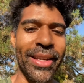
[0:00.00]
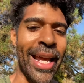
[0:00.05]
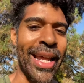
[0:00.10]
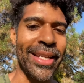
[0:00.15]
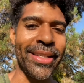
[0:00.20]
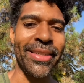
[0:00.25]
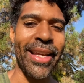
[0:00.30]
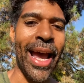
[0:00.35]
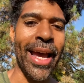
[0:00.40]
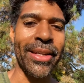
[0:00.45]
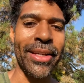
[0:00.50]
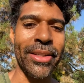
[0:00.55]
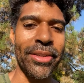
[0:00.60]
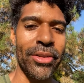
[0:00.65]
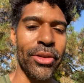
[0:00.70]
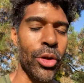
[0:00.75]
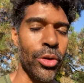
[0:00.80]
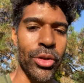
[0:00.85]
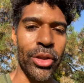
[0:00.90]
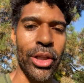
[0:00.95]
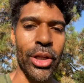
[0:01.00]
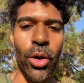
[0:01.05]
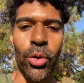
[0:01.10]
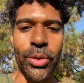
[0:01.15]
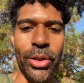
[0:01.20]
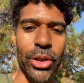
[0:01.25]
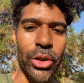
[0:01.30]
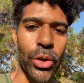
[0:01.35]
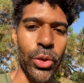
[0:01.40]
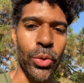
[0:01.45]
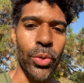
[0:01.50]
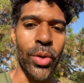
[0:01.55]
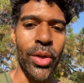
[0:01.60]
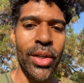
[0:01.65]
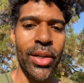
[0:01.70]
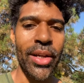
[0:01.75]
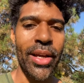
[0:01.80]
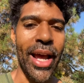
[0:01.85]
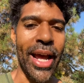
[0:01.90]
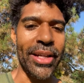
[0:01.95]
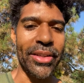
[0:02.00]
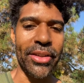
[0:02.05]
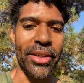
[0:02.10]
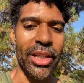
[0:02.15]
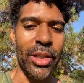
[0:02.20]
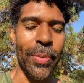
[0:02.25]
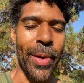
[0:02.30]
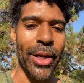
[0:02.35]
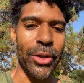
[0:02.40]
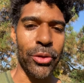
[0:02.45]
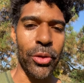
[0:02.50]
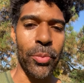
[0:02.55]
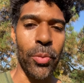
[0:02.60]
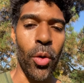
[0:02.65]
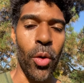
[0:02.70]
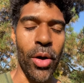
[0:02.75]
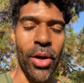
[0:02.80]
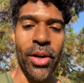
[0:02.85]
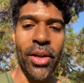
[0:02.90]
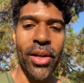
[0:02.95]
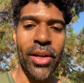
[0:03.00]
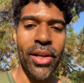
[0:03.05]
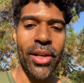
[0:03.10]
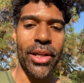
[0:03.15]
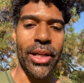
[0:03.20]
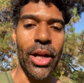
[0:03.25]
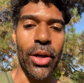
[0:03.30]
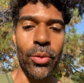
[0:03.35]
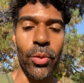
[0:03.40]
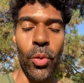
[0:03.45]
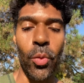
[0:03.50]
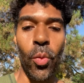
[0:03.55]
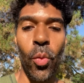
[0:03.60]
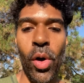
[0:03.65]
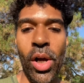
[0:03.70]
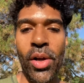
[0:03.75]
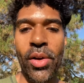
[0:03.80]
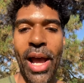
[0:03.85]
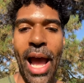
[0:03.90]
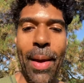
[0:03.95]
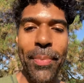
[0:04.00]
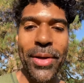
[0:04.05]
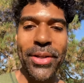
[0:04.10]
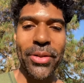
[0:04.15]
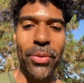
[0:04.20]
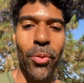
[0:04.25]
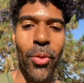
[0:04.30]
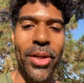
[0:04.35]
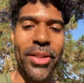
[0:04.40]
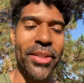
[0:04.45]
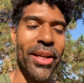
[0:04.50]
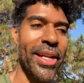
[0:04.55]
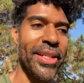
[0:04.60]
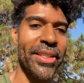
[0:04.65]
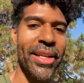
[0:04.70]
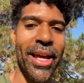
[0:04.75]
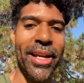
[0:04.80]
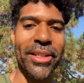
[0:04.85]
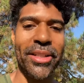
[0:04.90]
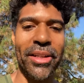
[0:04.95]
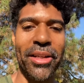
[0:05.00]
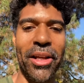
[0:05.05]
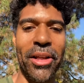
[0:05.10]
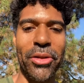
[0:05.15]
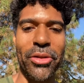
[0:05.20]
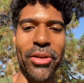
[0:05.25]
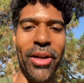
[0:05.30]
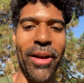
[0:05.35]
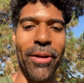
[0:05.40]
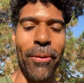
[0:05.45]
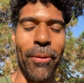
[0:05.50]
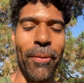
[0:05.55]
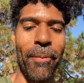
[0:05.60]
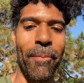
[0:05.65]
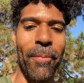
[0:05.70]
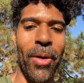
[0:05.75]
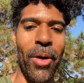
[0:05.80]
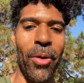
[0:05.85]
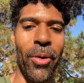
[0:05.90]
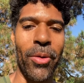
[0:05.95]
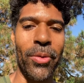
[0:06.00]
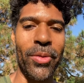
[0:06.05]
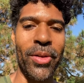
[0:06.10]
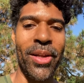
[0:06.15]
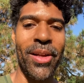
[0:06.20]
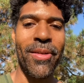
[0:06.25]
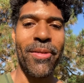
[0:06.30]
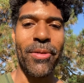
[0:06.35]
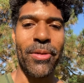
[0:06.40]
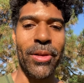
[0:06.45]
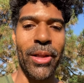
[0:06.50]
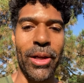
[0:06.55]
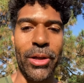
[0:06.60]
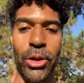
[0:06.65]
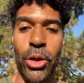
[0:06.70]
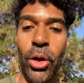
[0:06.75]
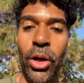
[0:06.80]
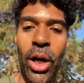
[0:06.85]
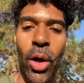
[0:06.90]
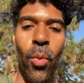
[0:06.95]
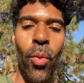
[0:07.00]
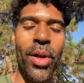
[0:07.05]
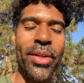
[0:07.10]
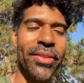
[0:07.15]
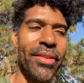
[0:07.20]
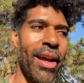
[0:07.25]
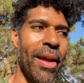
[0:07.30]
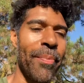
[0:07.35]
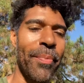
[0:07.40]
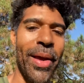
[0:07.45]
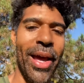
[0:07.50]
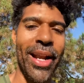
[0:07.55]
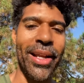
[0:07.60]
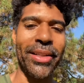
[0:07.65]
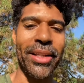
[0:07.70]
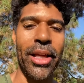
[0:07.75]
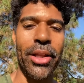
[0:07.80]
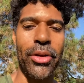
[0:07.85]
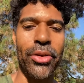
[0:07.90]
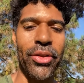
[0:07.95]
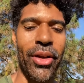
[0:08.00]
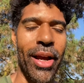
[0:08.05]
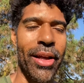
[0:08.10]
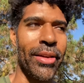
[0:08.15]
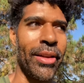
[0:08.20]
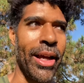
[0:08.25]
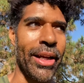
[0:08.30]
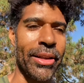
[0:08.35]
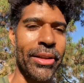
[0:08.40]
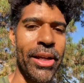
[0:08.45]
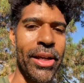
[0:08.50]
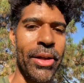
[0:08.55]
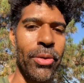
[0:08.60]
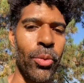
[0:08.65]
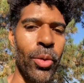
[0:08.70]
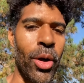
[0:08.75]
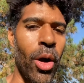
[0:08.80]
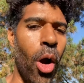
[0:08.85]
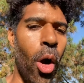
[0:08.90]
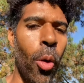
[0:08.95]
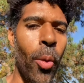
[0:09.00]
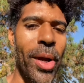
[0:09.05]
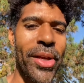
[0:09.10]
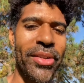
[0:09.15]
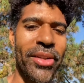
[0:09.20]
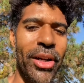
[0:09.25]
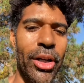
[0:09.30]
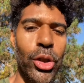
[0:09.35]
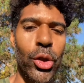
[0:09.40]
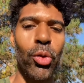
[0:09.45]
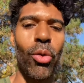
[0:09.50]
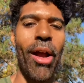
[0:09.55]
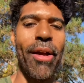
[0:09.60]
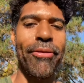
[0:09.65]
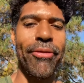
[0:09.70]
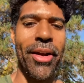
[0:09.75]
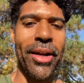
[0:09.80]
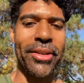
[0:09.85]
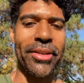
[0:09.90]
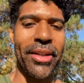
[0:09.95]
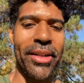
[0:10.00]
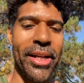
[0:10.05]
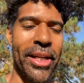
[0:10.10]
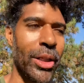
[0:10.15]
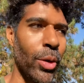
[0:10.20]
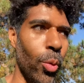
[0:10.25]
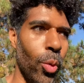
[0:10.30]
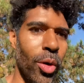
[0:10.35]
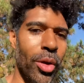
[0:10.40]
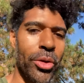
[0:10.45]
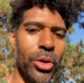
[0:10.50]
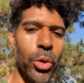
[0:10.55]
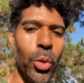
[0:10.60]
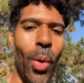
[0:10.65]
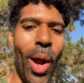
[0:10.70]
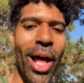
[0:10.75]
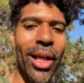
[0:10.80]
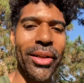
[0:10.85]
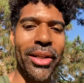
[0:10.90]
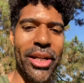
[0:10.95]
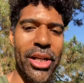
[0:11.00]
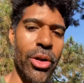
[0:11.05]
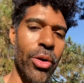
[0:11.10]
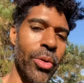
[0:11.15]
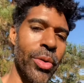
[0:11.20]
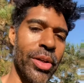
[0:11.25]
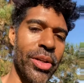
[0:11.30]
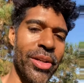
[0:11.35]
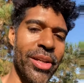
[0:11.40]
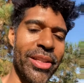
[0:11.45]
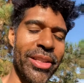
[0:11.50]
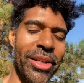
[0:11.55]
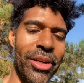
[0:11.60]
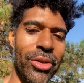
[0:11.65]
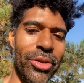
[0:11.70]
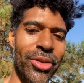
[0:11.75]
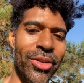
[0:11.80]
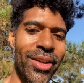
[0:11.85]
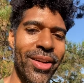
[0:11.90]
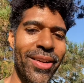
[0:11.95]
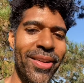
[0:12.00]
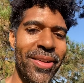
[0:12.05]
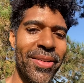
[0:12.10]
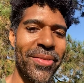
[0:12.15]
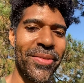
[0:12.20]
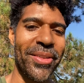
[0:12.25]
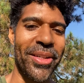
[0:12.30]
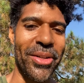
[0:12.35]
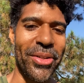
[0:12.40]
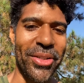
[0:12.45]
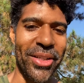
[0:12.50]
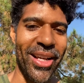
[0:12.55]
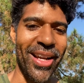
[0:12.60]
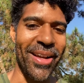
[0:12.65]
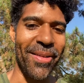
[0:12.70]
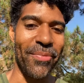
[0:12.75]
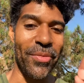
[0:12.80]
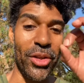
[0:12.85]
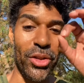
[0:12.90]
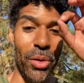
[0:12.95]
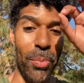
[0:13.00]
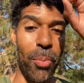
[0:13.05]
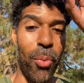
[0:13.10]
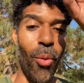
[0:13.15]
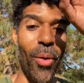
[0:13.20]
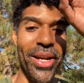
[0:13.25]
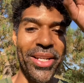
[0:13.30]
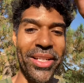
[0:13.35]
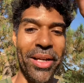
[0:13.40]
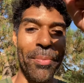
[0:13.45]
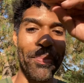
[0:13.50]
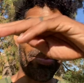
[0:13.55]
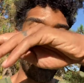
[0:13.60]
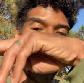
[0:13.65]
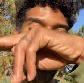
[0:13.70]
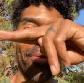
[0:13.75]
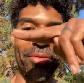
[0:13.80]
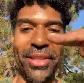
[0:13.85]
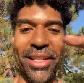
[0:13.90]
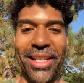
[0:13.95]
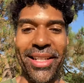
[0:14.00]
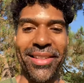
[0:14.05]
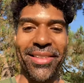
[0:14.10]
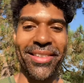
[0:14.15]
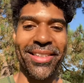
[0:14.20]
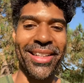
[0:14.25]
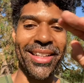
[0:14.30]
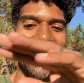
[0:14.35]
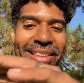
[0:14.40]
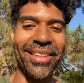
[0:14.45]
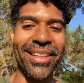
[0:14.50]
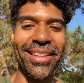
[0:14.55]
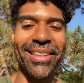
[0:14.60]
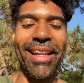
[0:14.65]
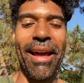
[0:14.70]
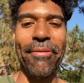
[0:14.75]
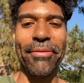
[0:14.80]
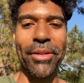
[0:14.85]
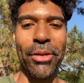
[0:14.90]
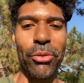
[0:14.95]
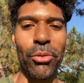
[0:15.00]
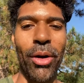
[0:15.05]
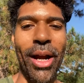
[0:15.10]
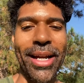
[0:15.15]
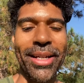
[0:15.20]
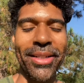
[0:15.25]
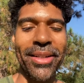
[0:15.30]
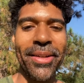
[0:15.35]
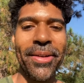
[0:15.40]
and sadness, and those are the only two ends of the spectrum, or you know, what happiness on one side, sadness on the other side, or or like good on one side, bad on the other side. Like it, eh, we're always in a trifecta in the world duality. You, it, there's there's a there's a point above the the, the left and right,